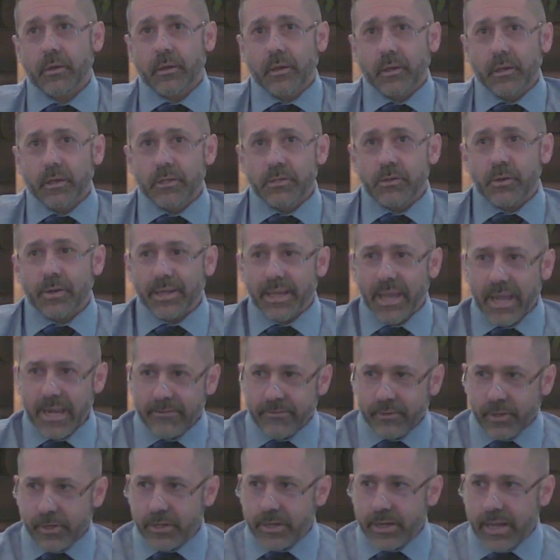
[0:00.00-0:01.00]
So I gave
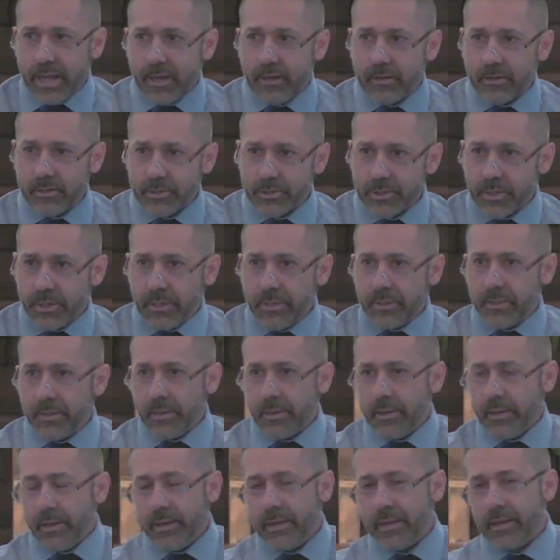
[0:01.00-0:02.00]
her an analogy.
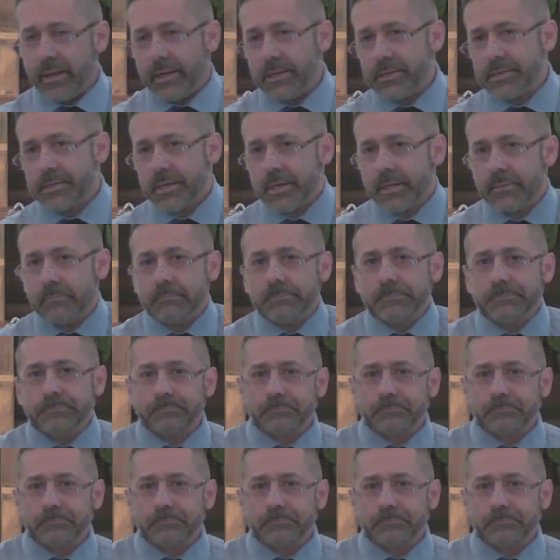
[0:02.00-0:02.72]
And I said,